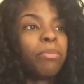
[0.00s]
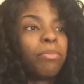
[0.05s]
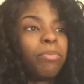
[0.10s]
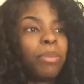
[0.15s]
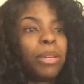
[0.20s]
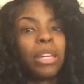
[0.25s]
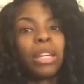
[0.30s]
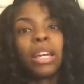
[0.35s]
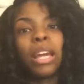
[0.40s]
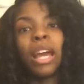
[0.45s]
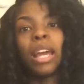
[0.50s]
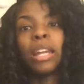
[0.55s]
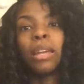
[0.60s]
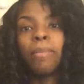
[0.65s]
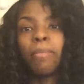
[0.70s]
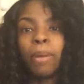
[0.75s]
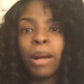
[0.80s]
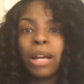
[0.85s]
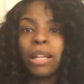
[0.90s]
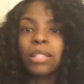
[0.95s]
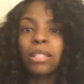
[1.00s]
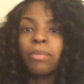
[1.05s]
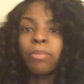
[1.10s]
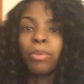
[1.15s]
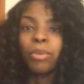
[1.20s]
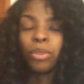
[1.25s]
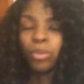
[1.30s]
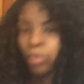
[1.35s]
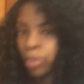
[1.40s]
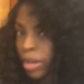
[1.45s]
being kind of
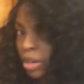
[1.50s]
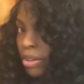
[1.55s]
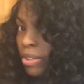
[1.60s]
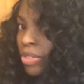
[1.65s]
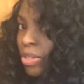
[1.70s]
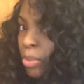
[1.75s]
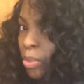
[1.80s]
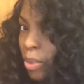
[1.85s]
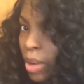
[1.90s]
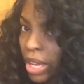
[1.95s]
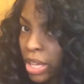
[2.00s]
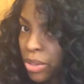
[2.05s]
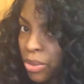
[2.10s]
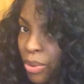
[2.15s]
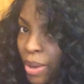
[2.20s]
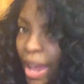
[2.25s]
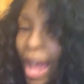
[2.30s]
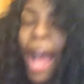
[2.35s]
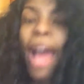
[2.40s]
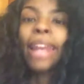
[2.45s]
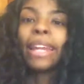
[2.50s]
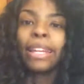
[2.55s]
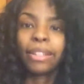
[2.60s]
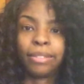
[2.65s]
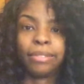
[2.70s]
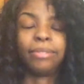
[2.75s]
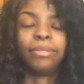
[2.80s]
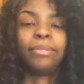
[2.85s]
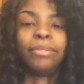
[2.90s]
impossible to wear it the way you got it